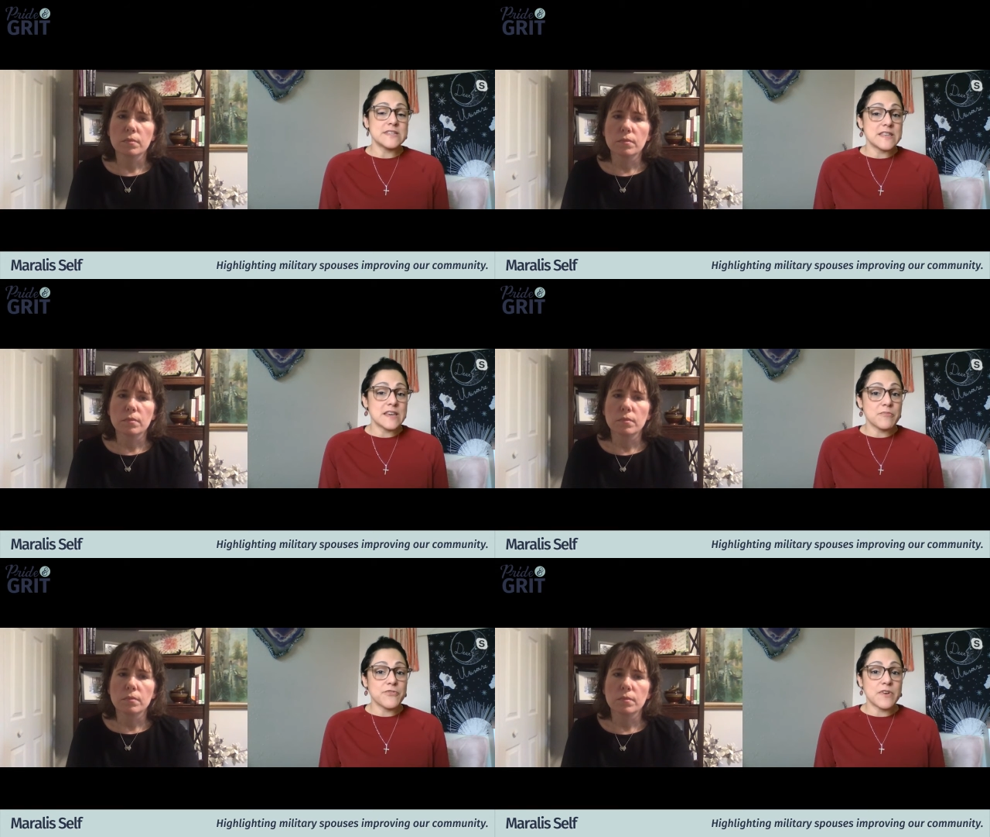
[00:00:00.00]

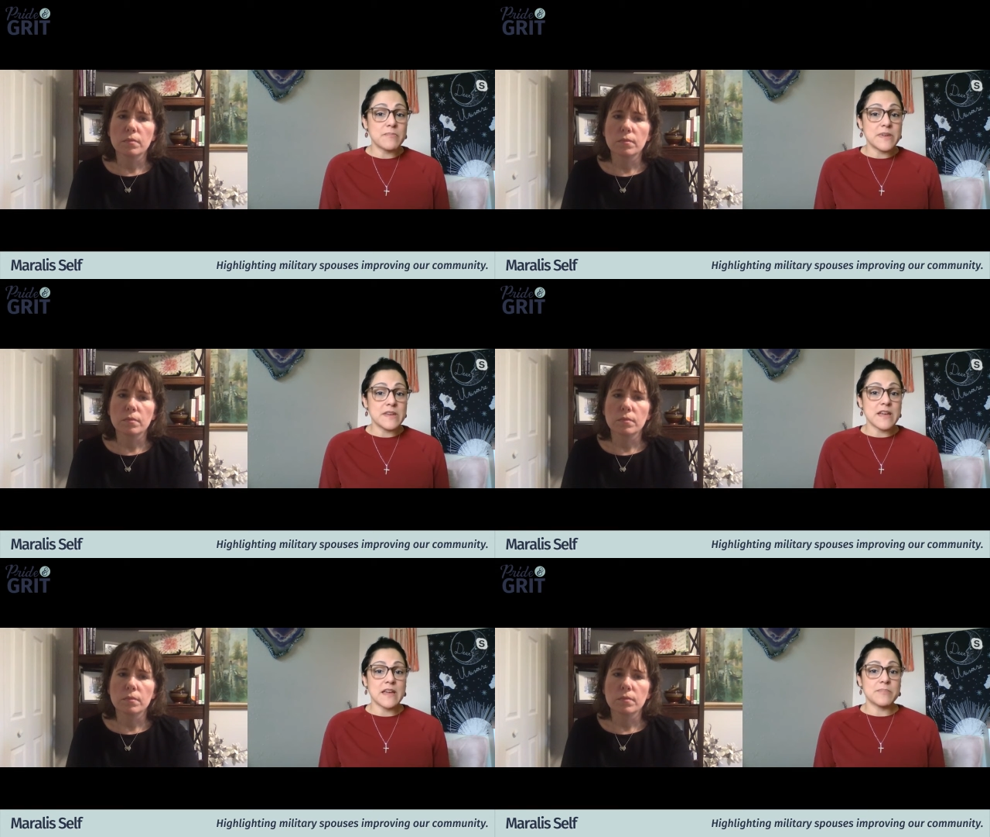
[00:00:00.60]
Speaker 1: preventing
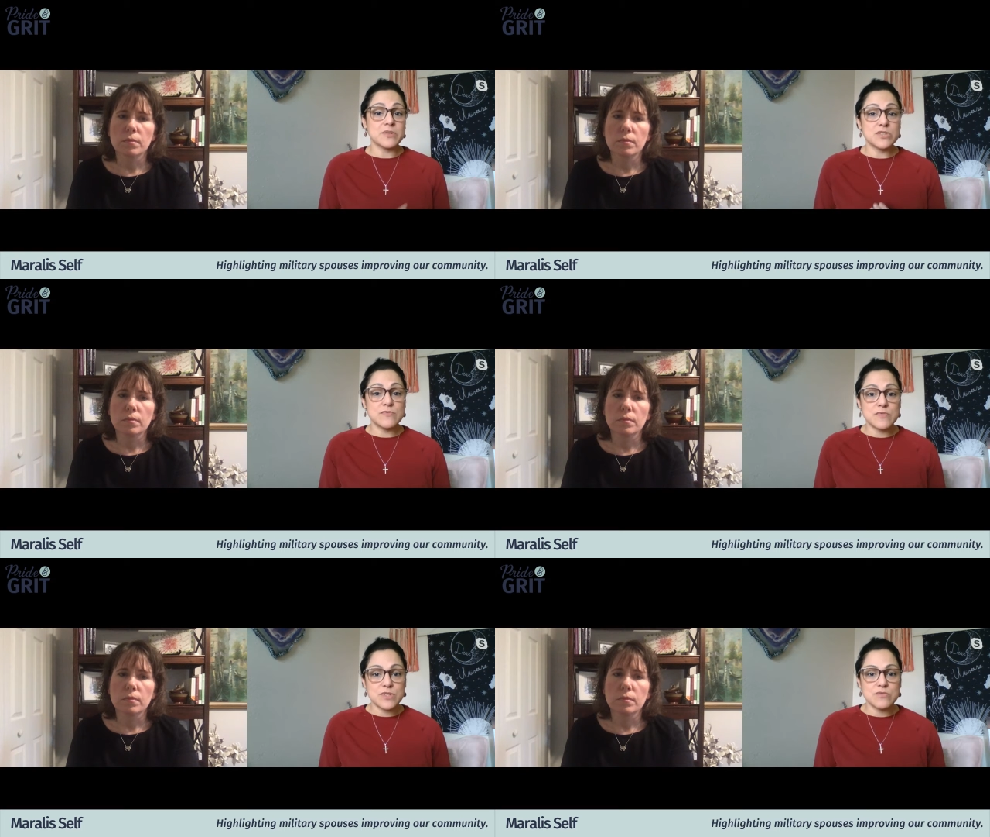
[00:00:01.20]
them from being
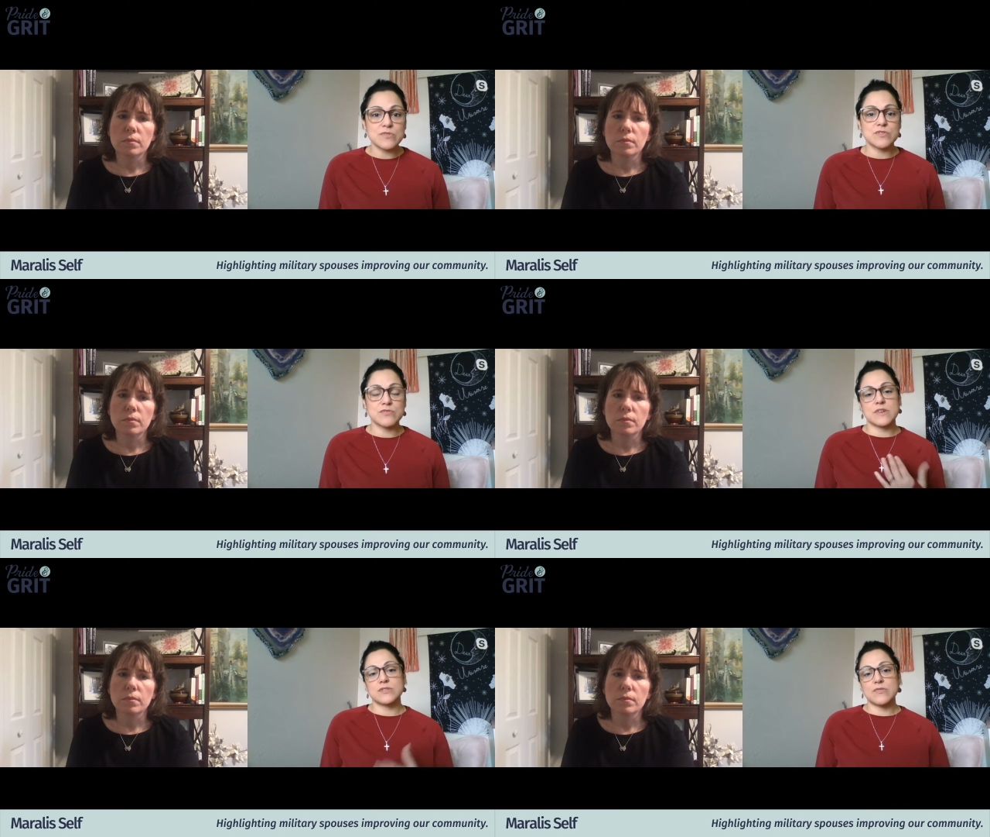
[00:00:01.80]
able to
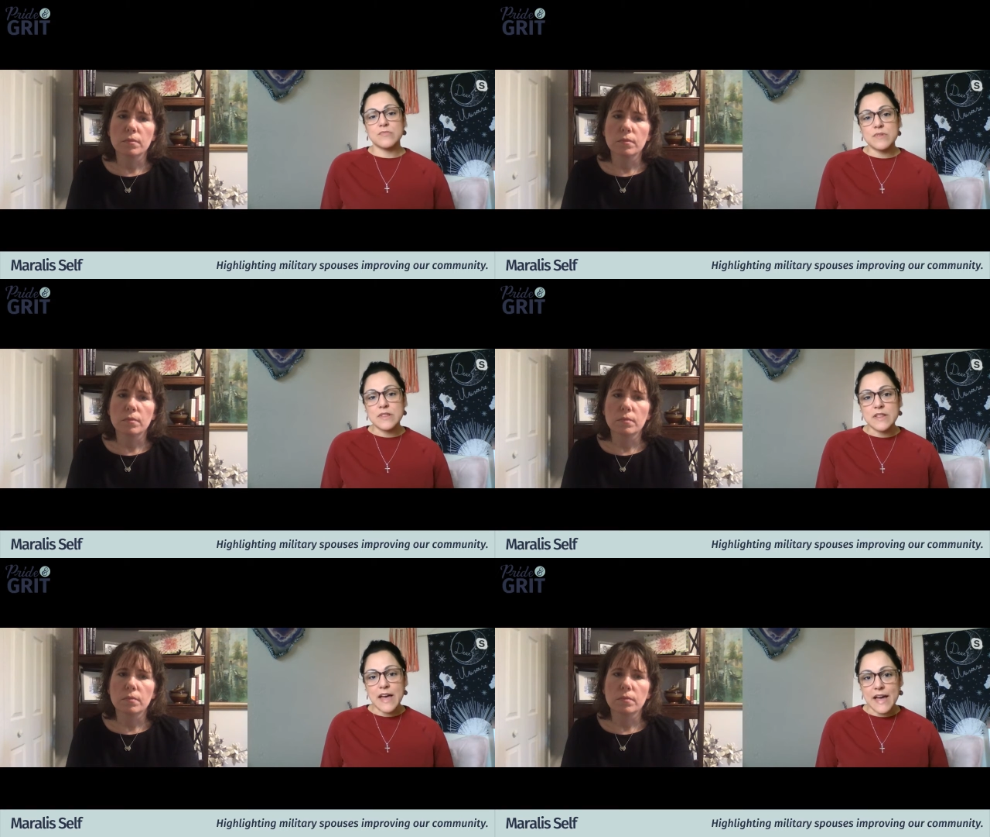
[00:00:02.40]
reduce
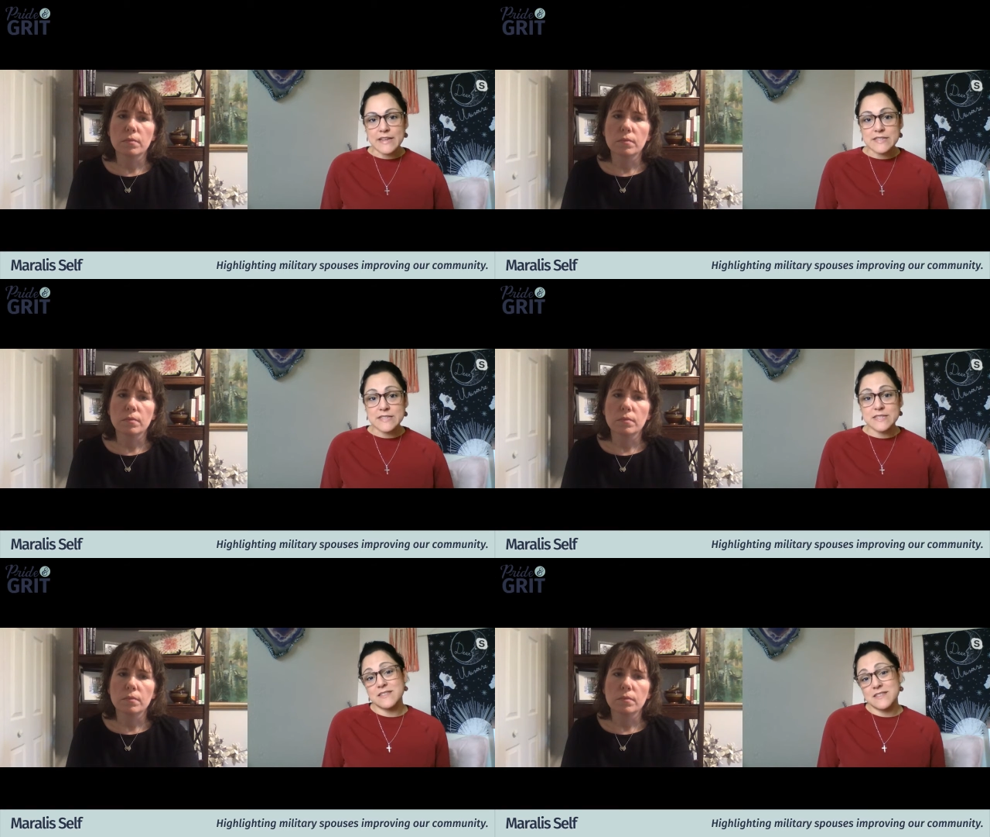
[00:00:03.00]
stress or
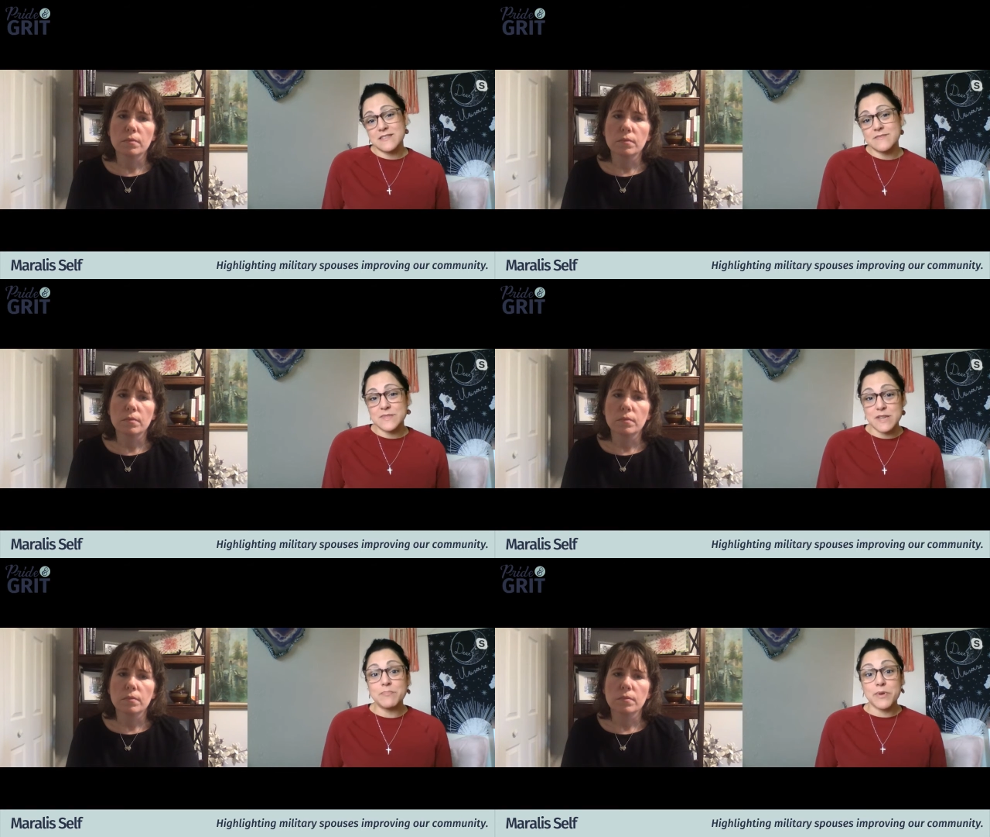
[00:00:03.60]
relax
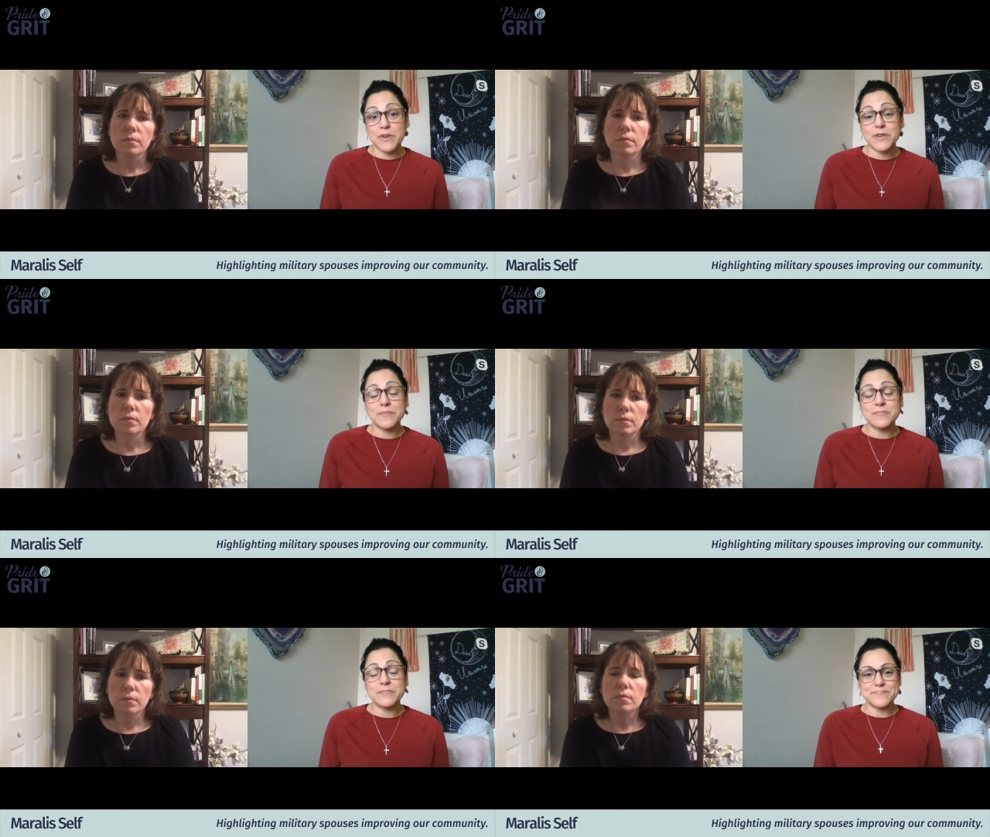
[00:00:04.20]

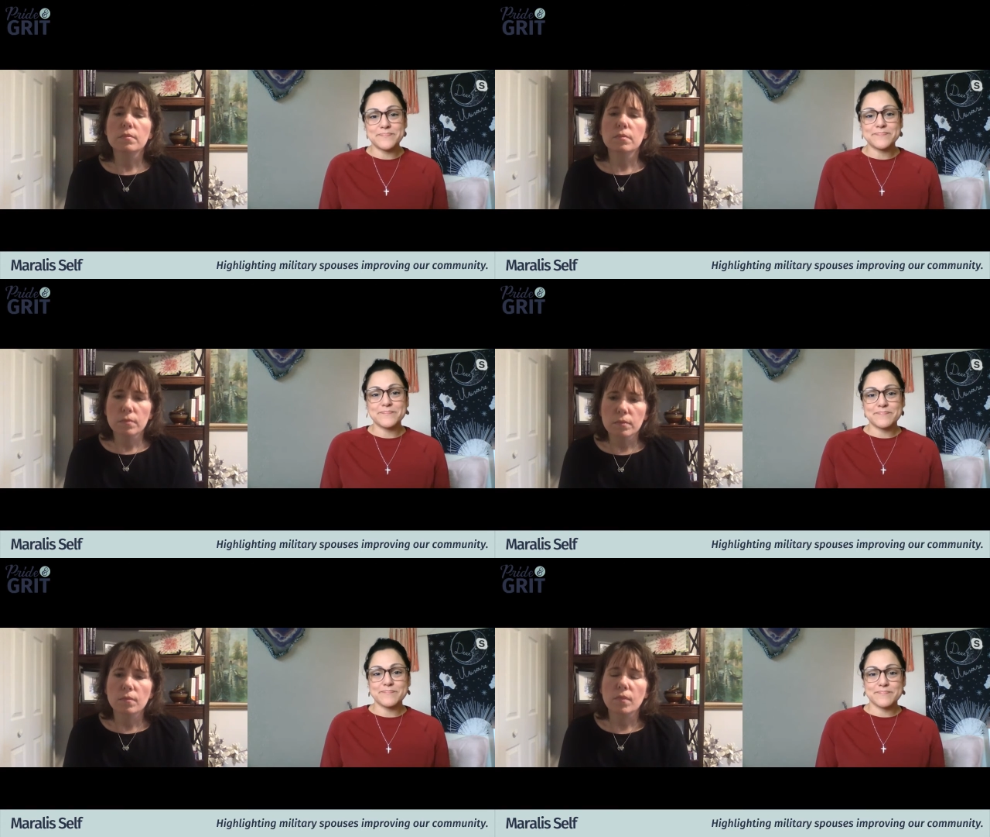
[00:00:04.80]
deeper.
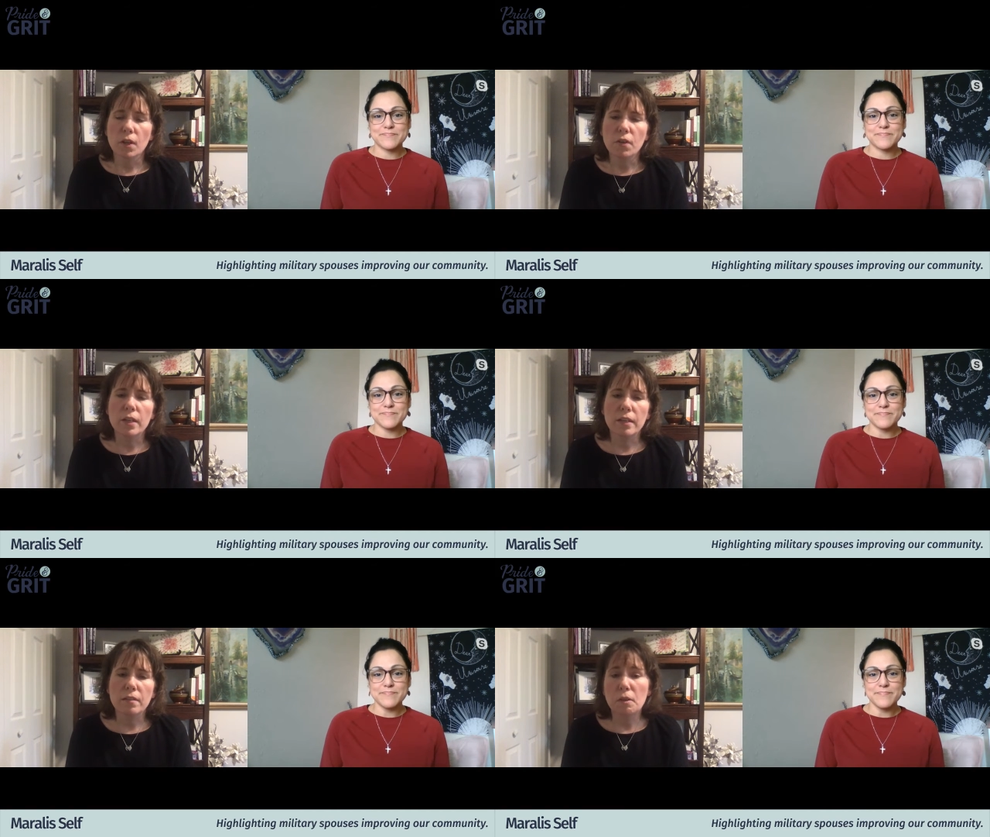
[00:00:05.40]

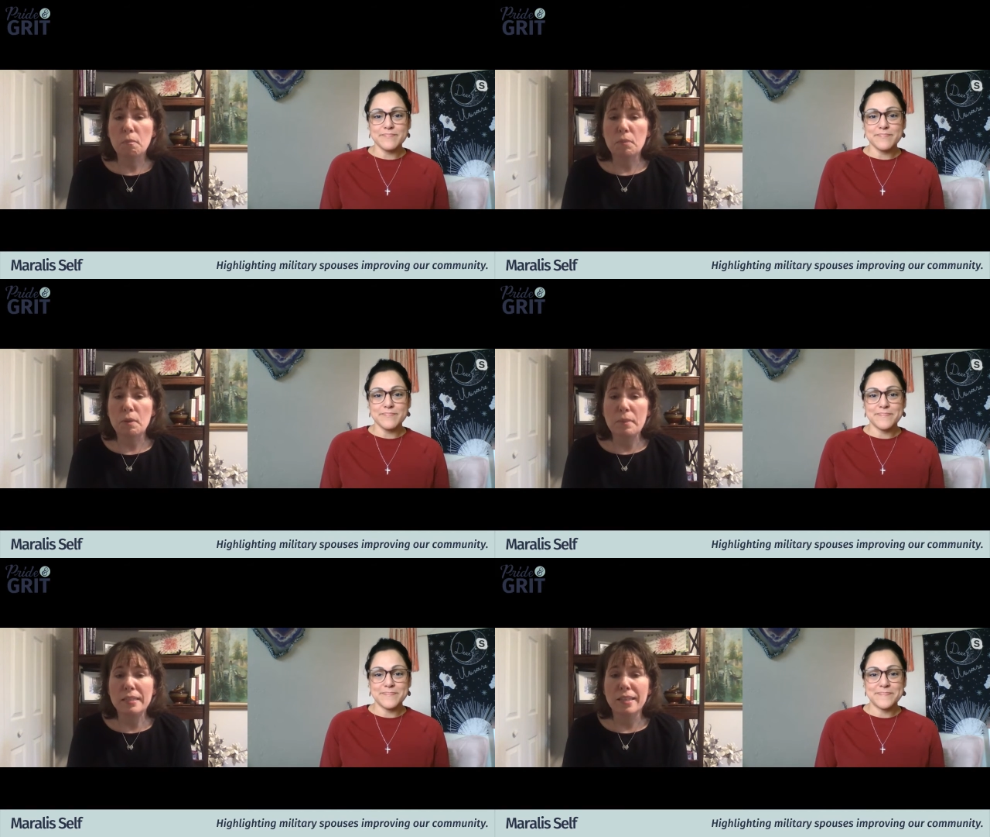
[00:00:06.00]

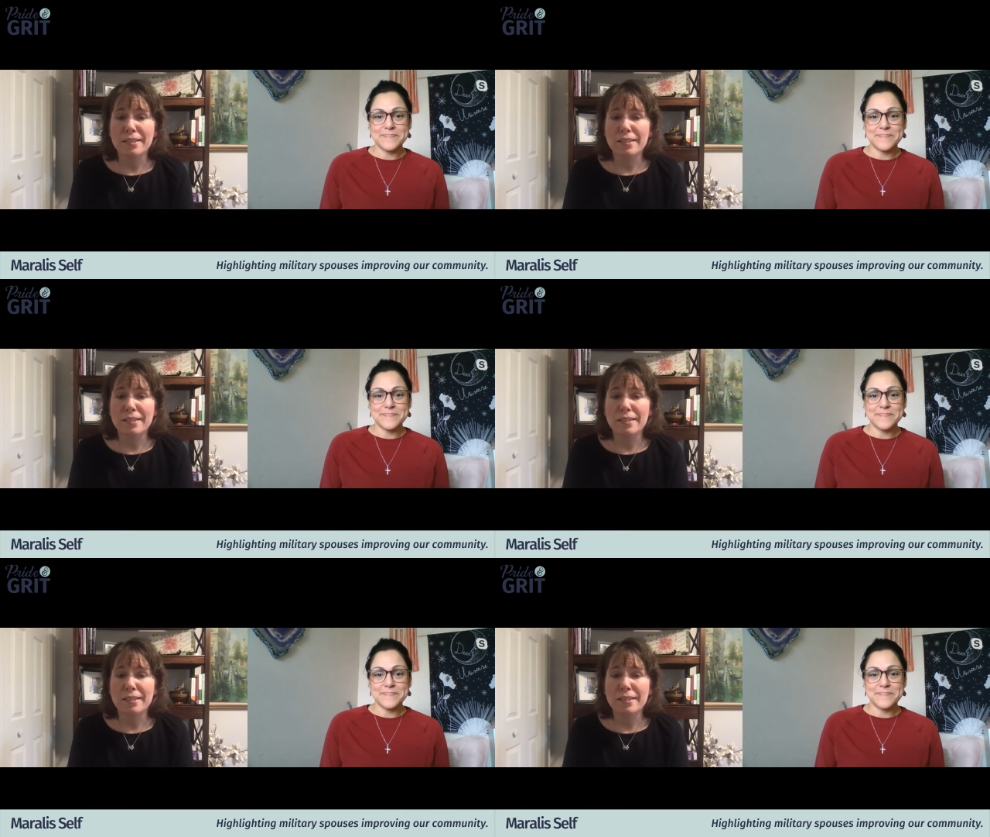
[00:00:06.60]
Speaker 2: Okay.